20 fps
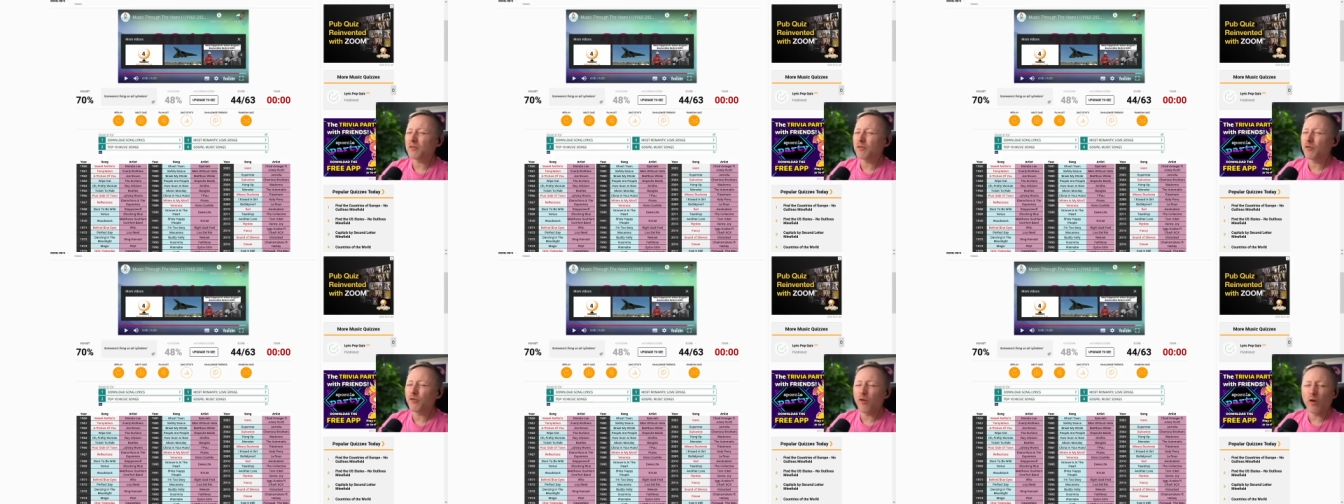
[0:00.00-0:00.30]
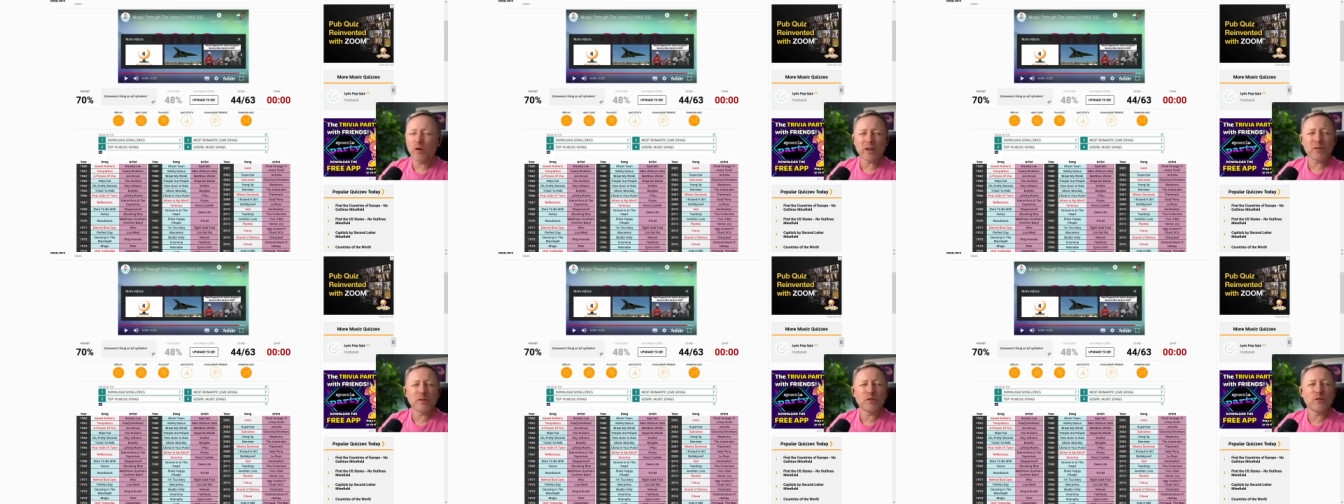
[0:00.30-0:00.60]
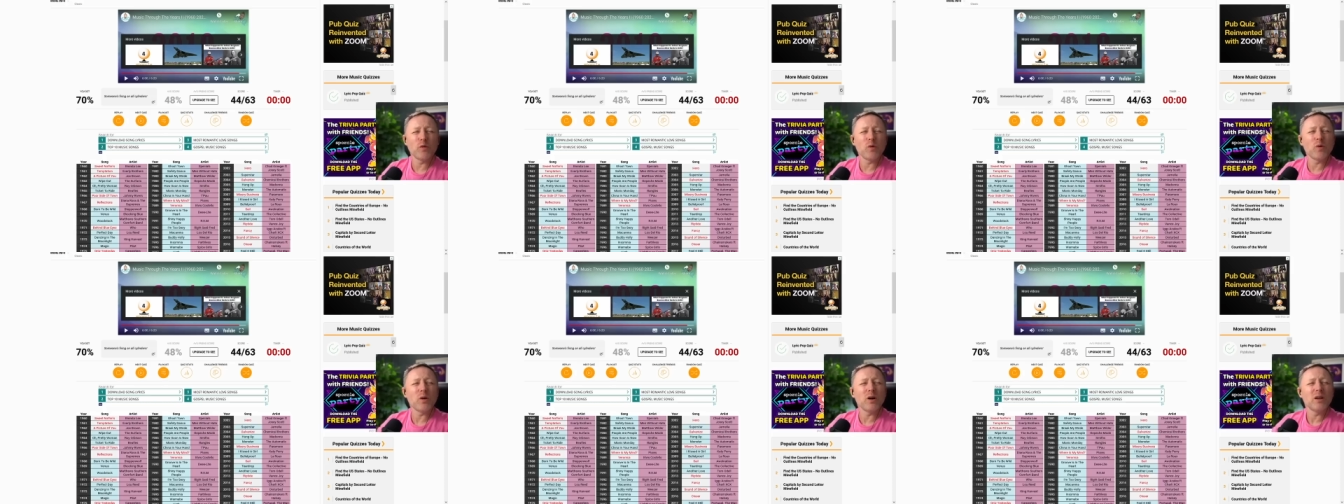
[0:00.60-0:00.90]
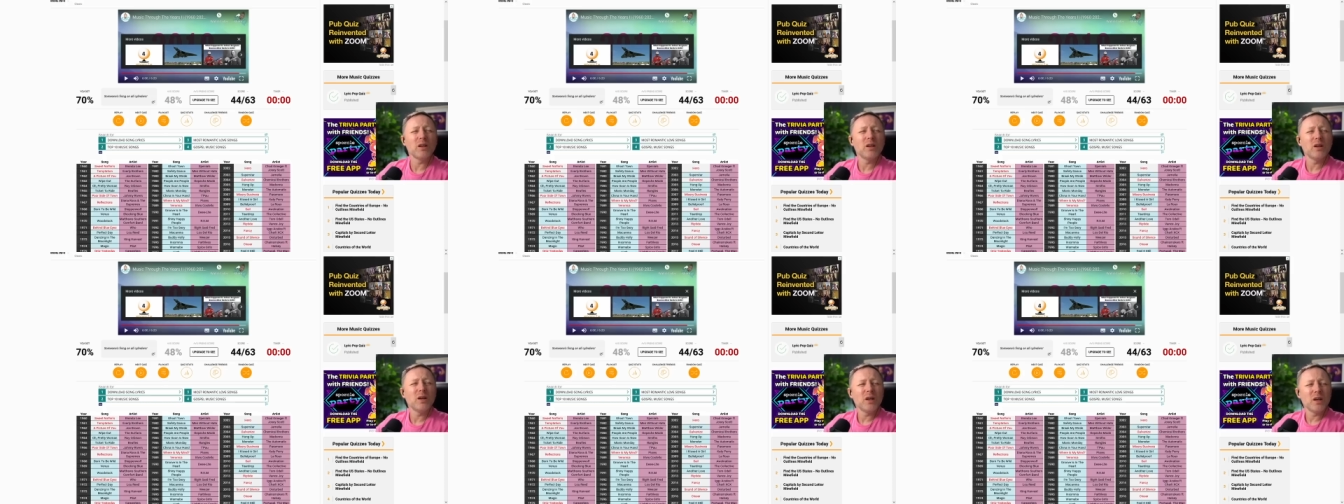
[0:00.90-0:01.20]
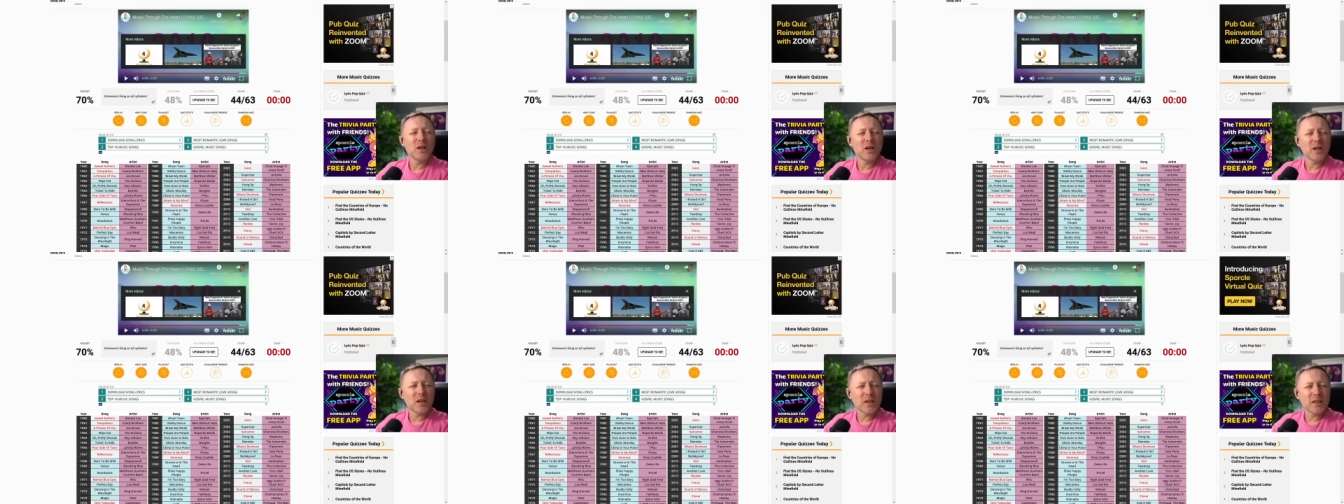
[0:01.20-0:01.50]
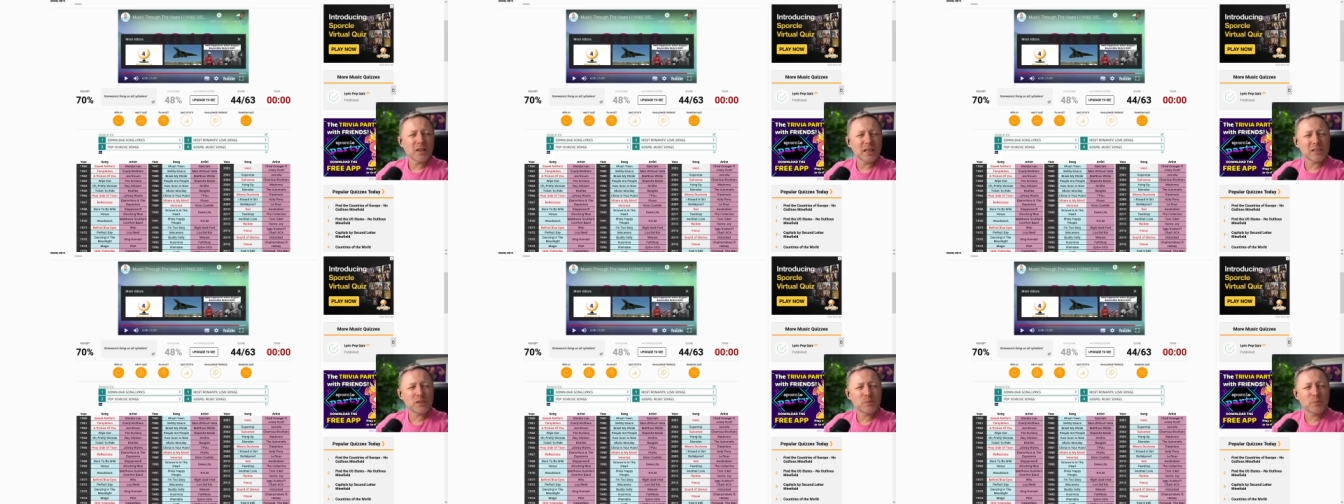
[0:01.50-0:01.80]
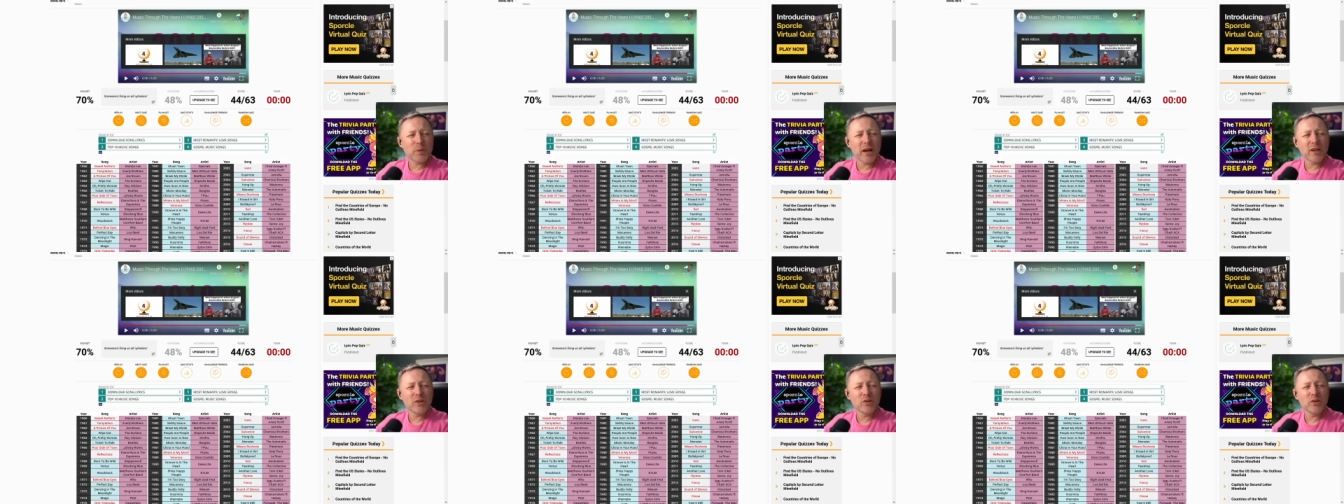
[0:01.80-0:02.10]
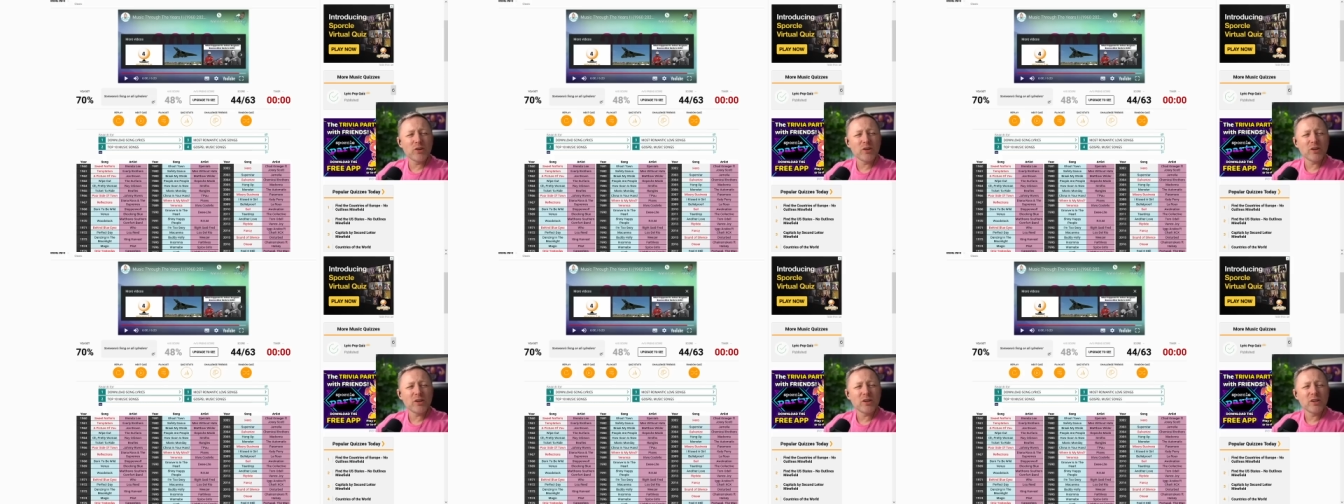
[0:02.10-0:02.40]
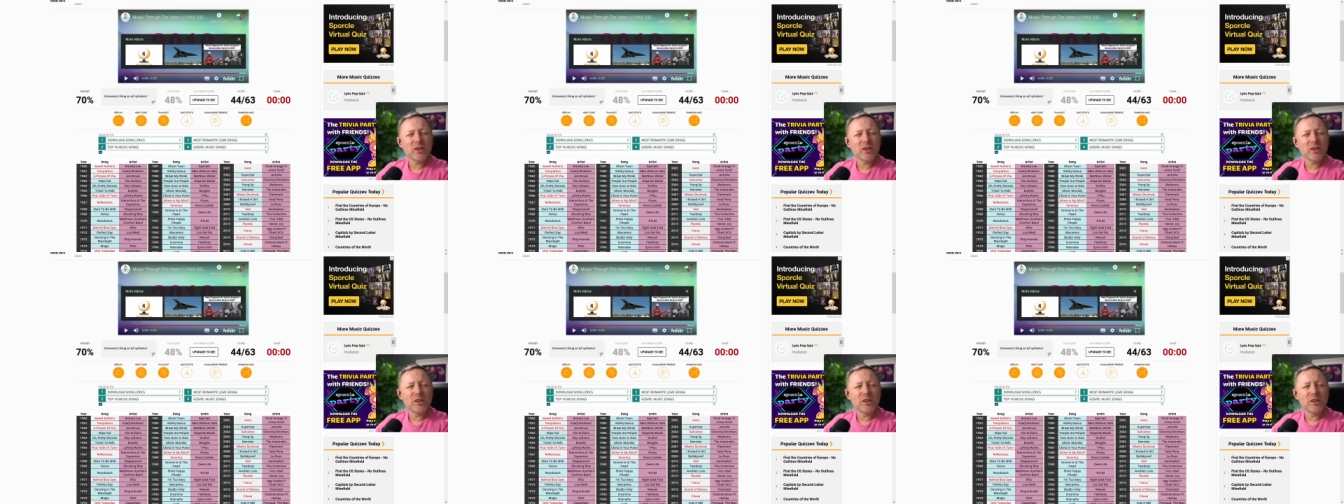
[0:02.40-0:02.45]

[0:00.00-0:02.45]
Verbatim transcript: forty-four. Let's pay you.